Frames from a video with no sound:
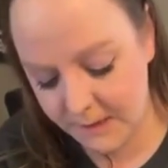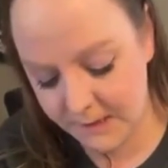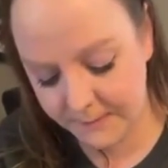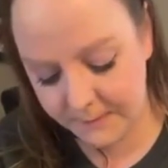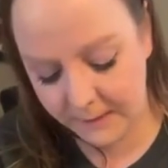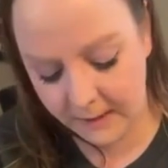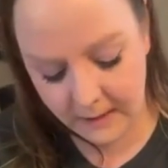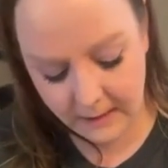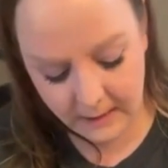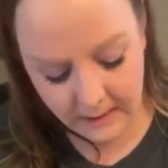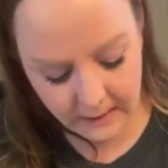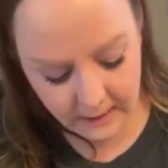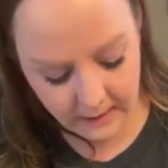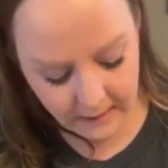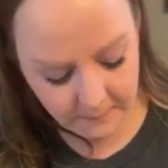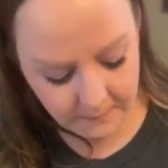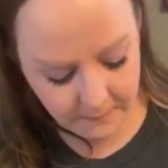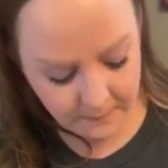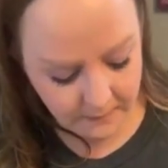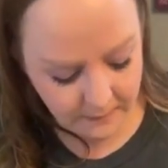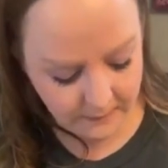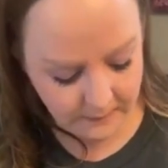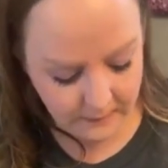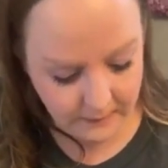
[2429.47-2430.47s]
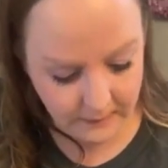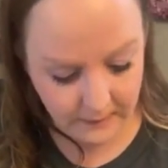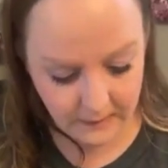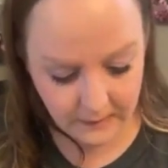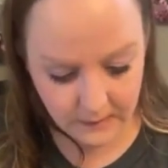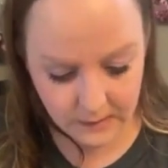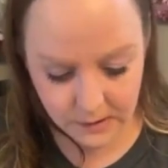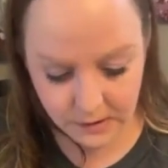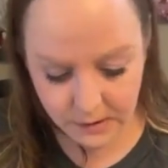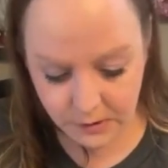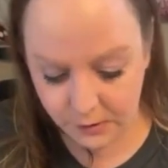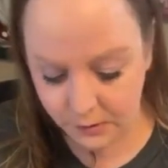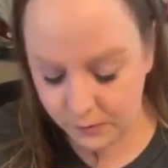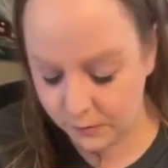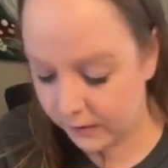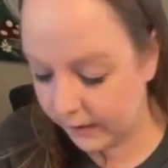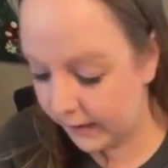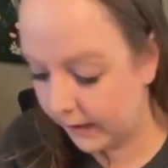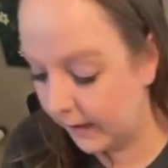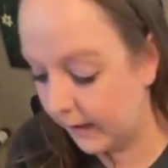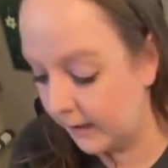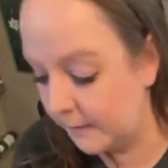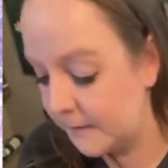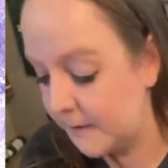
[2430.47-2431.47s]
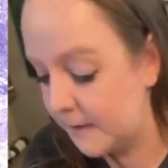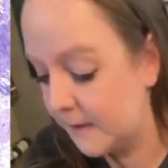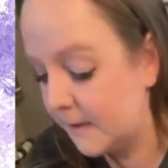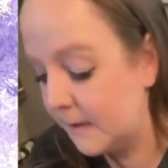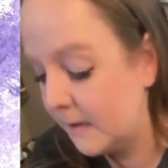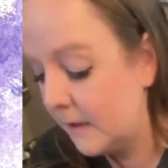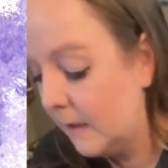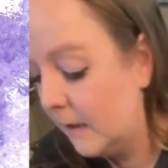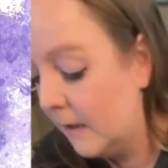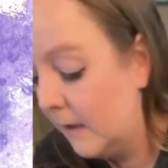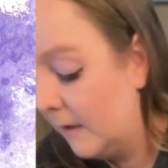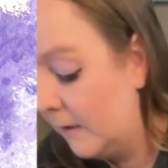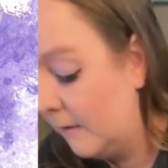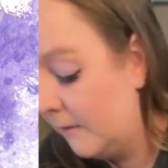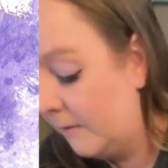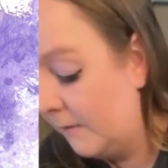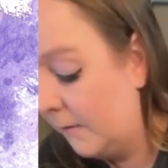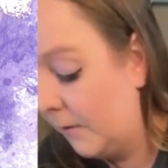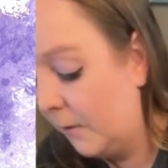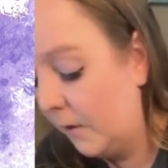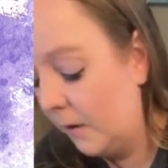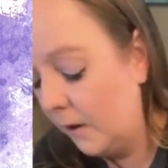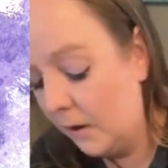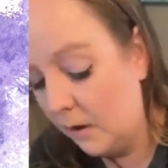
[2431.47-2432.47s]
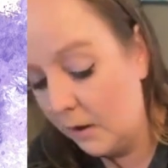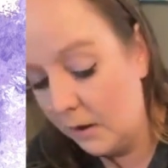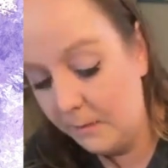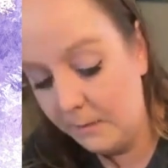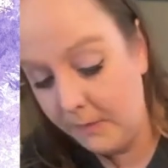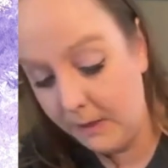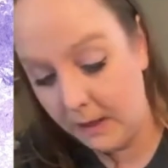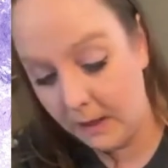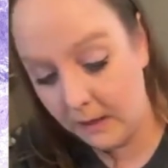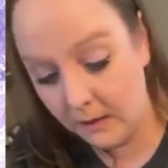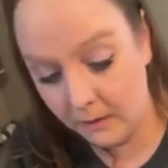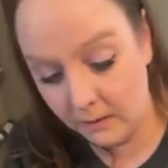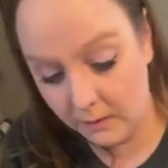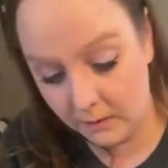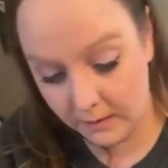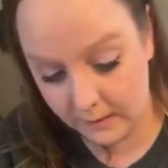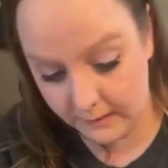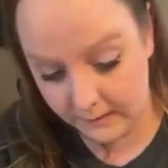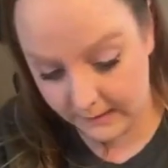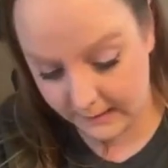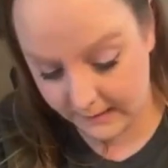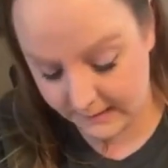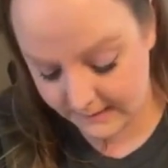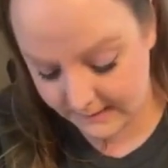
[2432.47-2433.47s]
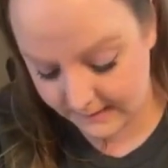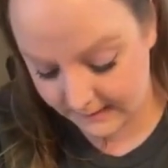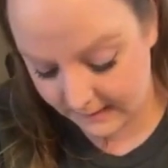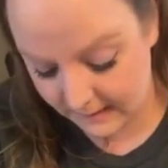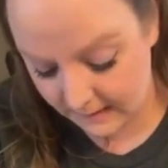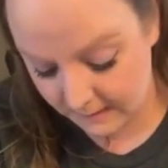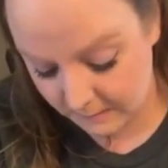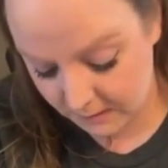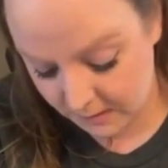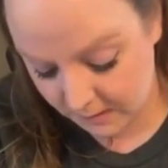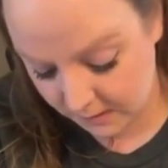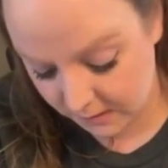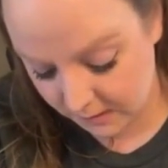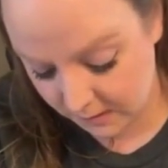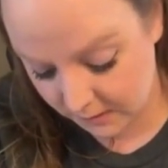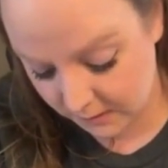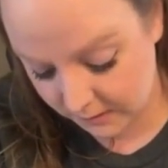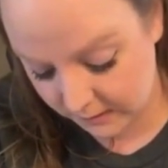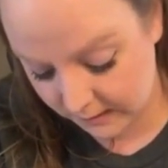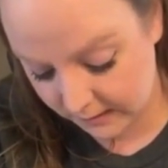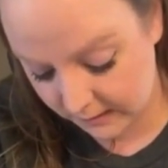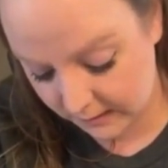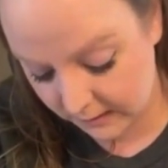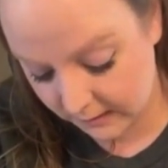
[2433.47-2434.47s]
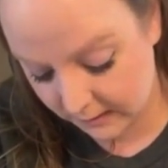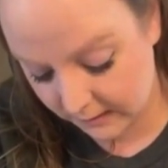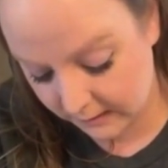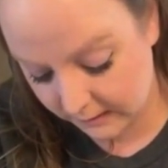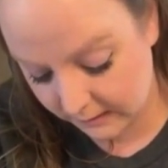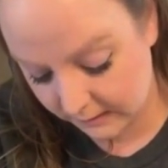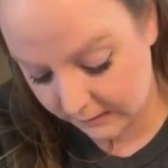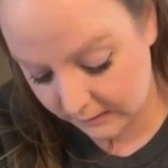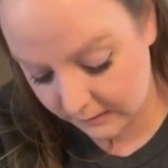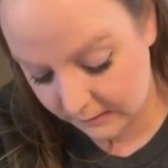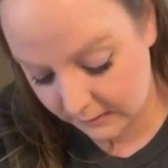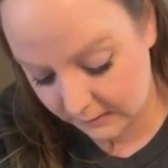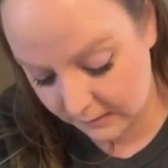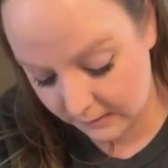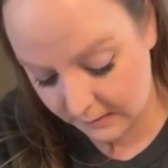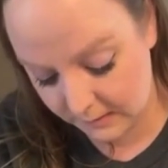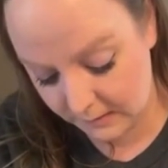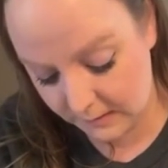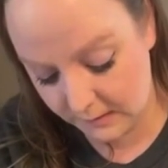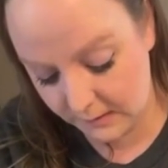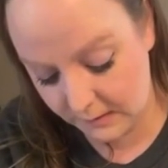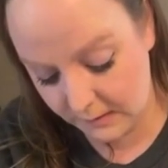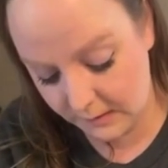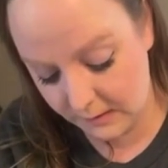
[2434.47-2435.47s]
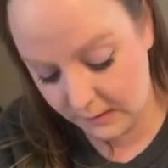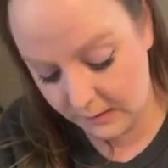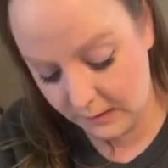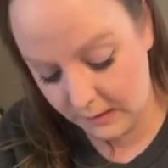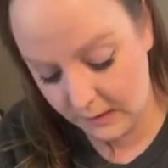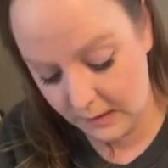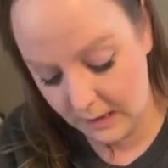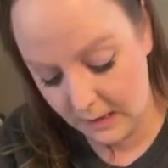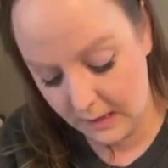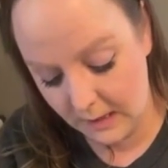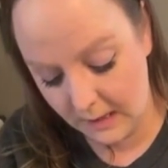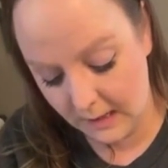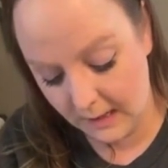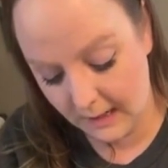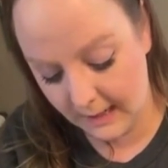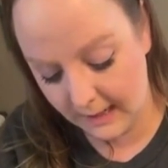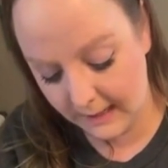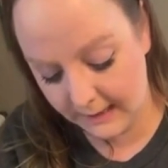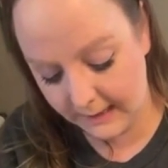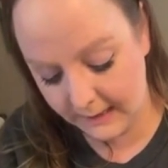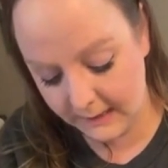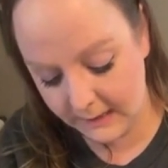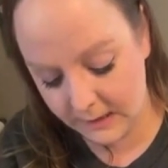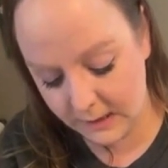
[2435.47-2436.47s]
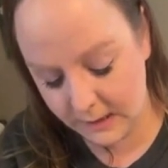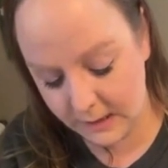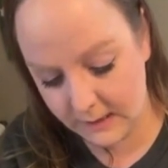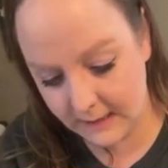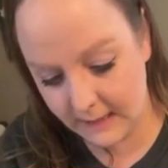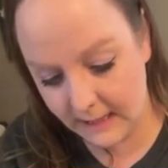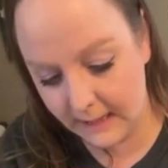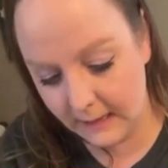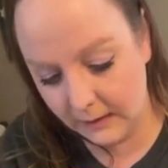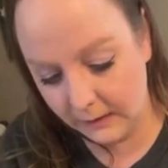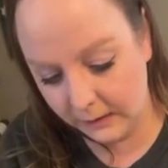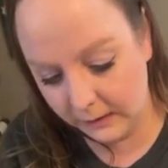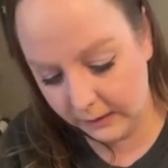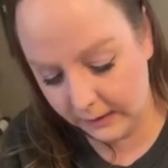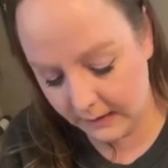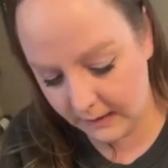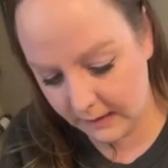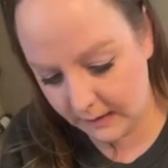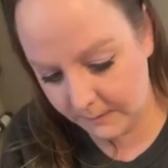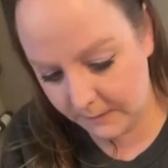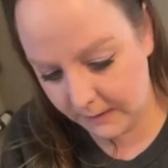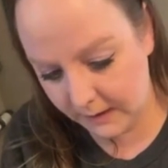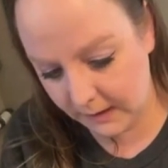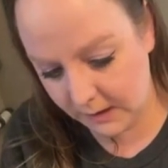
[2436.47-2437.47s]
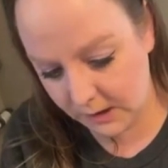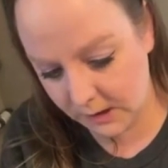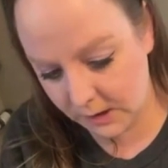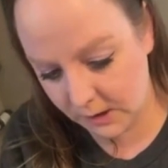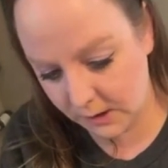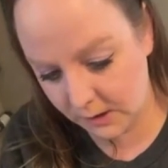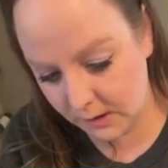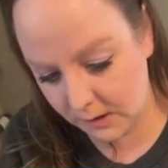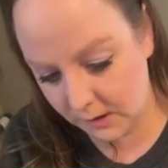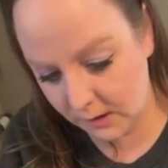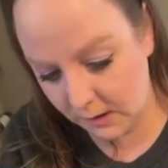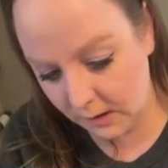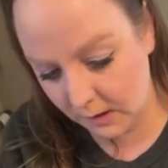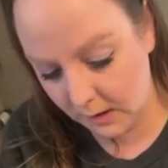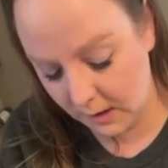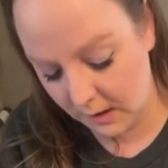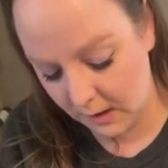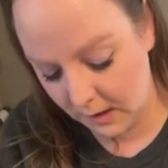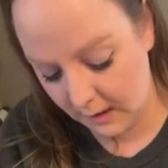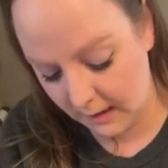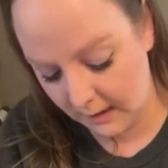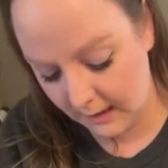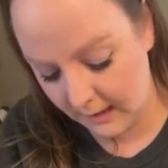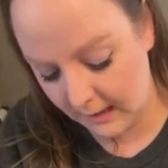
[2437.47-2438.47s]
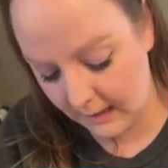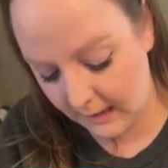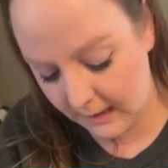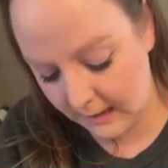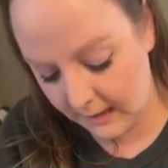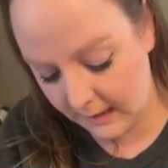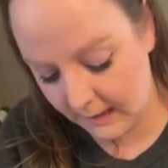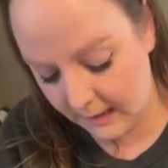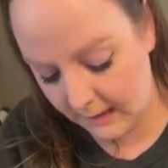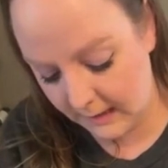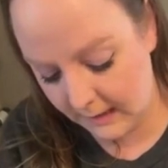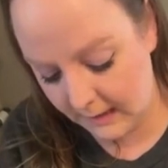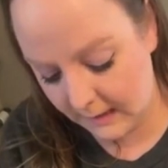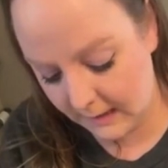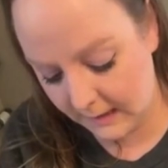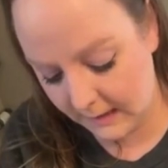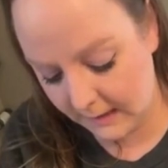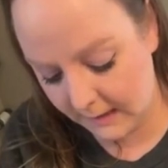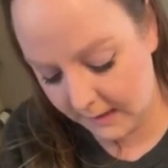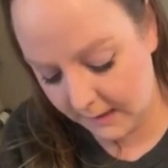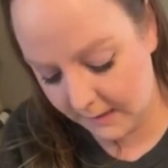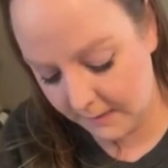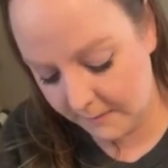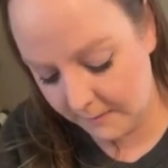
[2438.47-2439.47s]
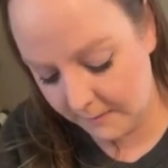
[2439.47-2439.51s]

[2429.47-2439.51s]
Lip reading: I'm just painting up the 2 cups for our banner in that same dark green color. I like to just kind of look at the picture and